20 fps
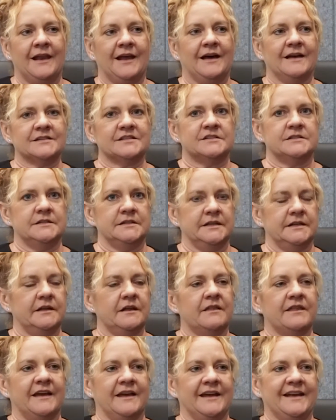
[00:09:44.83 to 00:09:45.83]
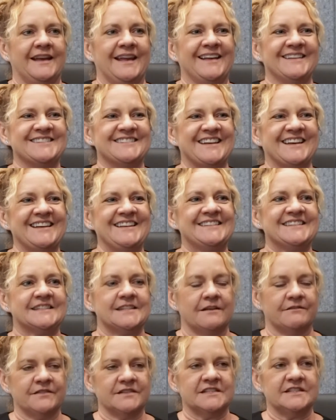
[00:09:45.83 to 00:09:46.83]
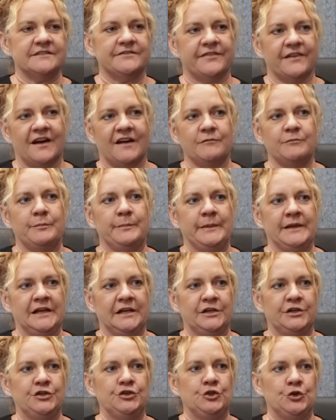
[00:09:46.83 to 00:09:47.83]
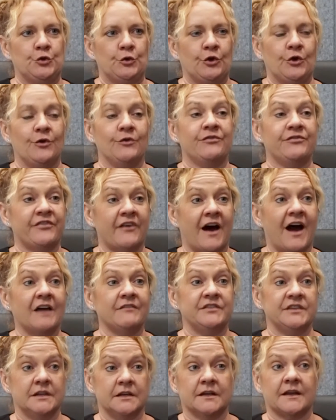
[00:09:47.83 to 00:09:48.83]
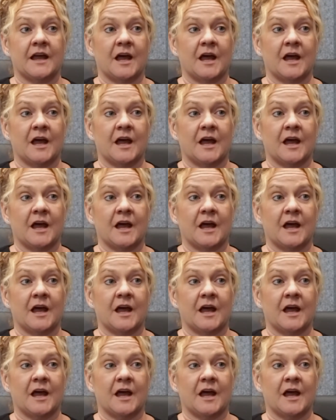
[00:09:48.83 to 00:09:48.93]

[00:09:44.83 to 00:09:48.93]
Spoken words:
Last year, they announced a 75 billion euro 5-year